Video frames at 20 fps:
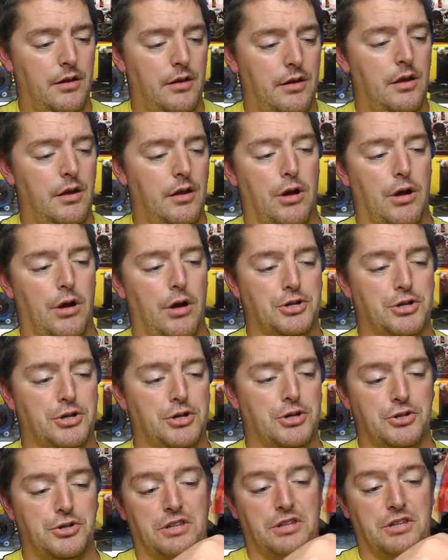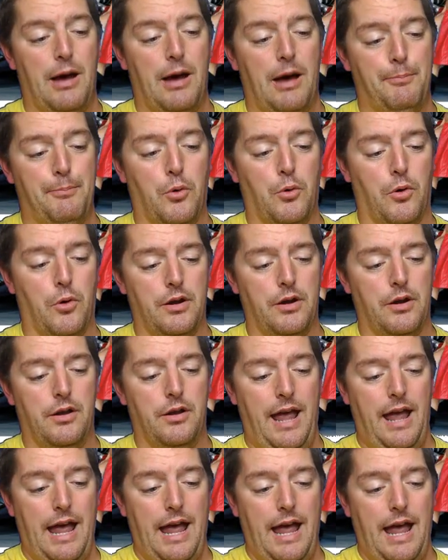pressure to the top port
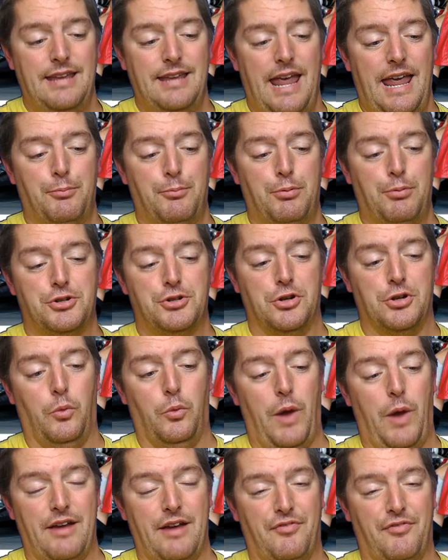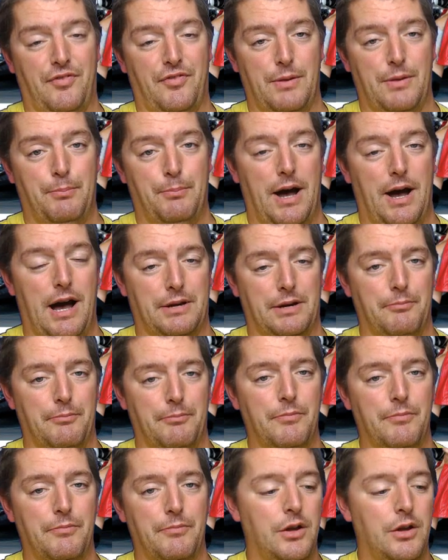and take pressure away from the
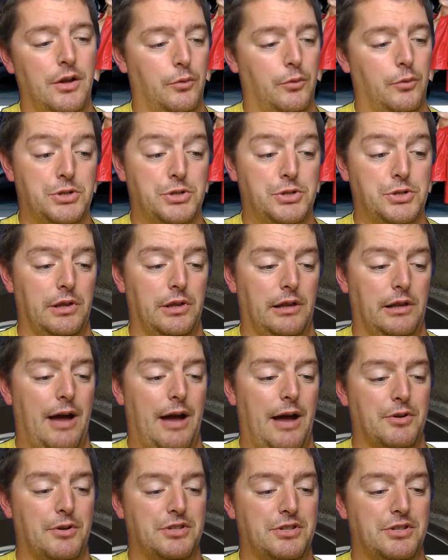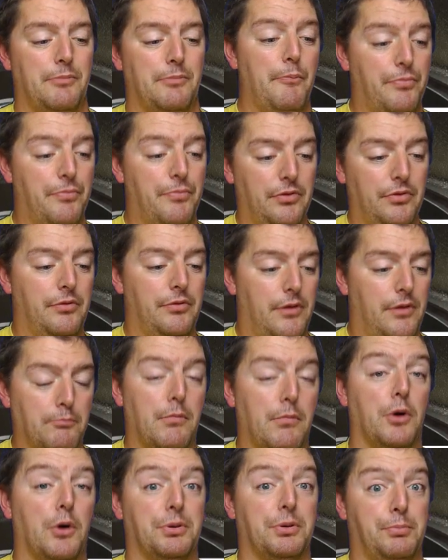bottom, which will allow us to
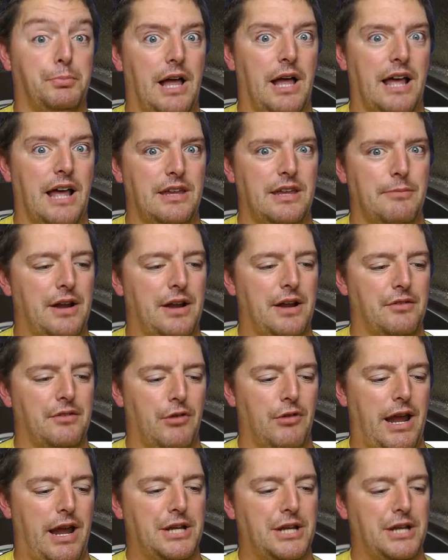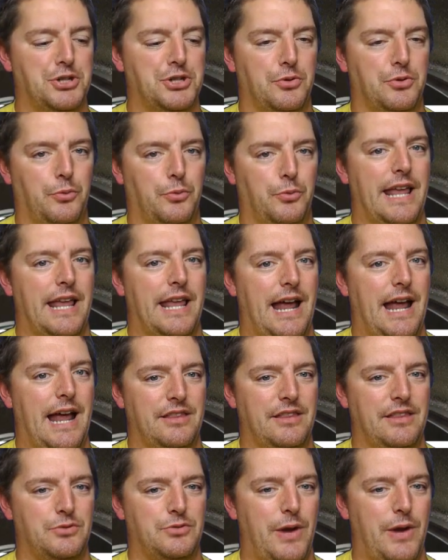multiply the amount of range we get out of
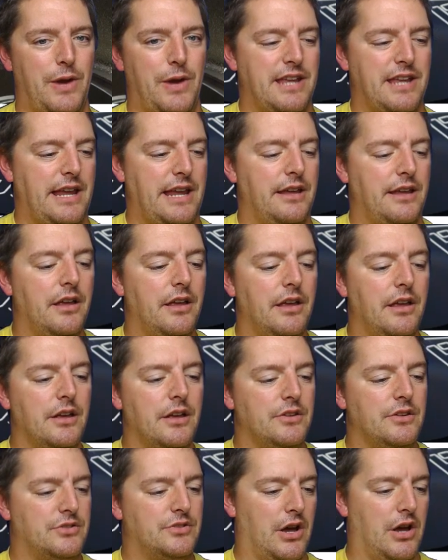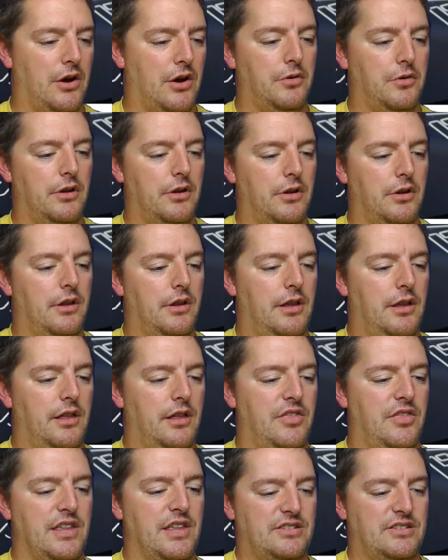this wastegate. So
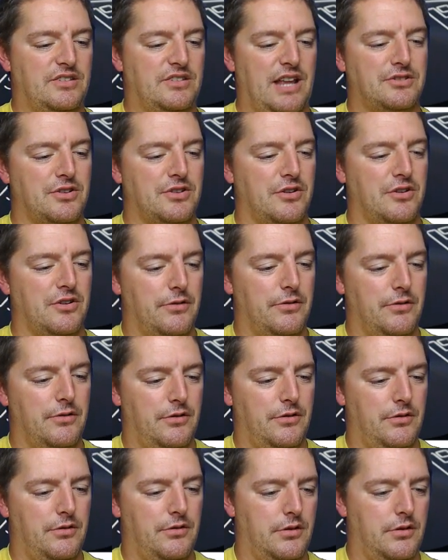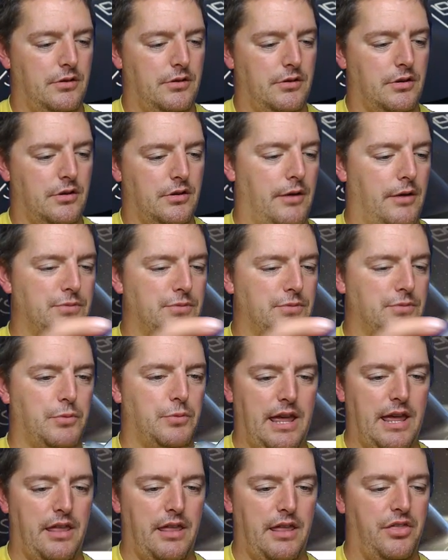this sensor comes
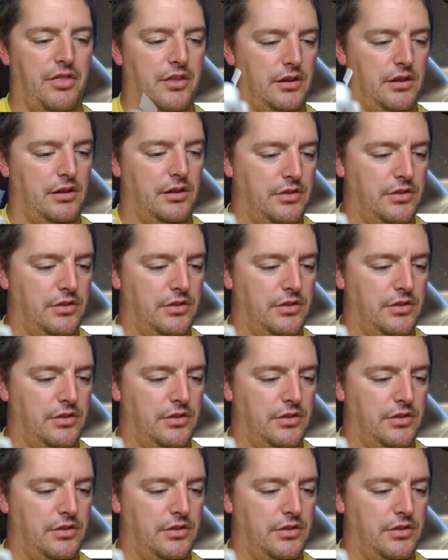with the